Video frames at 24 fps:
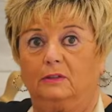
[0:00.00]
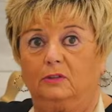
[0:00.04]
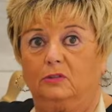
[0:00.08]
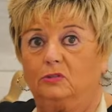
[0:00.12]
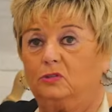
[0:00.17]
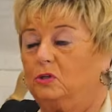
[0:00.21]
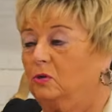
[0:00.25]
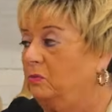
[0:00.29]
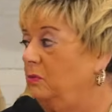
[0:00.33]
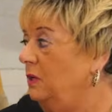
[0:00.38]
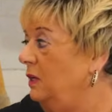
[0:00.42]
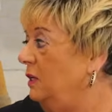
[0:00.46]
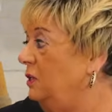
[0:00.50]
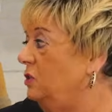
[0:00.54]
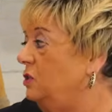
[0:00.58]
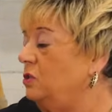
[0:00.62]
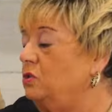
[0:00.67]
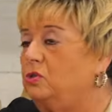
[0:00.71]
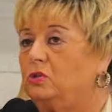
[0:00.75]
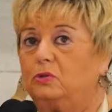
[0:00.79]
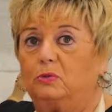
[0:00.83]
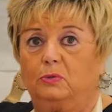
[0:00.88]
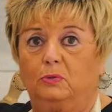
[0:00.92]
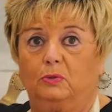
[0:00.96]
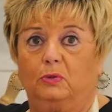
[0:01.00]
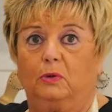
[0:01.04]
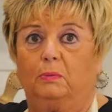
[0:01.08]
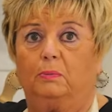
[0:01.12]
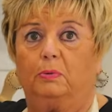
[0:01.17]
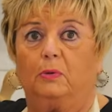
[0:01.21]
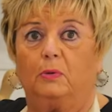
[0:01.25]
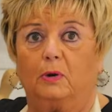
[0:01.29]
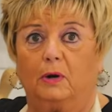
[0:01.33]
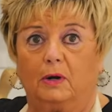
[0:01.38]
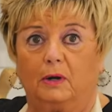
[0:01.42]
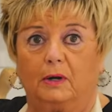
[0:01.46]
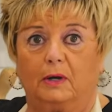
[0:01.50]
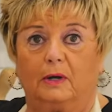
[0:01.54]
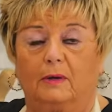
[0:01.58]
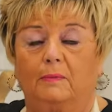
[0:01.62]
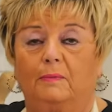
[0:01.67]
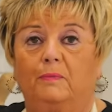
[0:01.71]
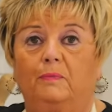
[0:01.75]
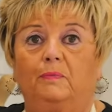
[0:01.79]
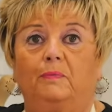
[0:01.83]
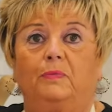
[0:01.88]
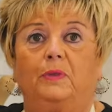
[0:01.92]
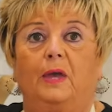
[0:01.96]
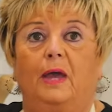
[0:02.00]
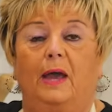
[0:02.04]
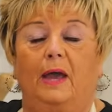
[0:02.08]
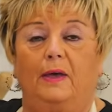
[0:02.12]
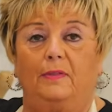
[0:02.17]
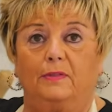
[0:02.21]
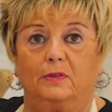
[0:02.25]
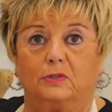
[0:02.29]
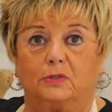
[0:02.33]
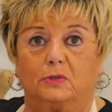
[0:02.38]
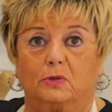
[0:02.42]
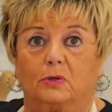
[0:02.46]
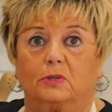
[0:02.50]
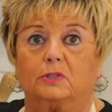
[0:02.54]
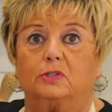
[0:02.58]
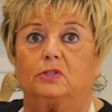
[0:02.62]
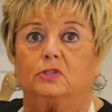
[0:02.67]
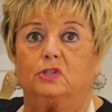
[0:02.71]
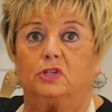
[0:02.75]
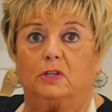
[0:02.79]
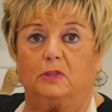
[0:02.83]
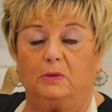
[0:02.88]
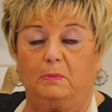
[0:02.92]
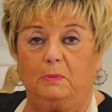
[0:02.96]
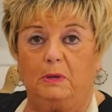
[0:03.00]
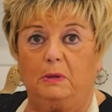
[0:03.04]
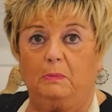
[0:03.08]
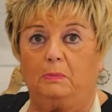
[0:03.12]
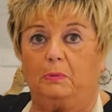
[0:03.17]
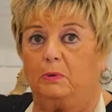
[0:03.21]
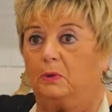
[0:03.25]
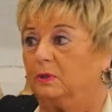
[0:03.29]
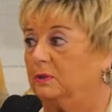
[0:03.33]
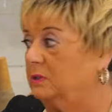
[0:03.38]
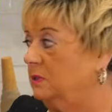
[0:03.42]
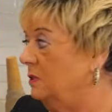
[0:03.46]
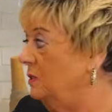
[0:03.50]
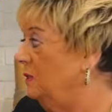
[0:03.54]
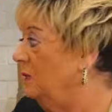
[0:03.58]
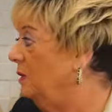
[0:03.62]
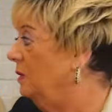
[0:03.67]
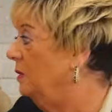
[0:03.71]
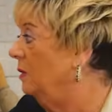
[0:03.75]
You don't need to do the pork and the sausage and the meatballs.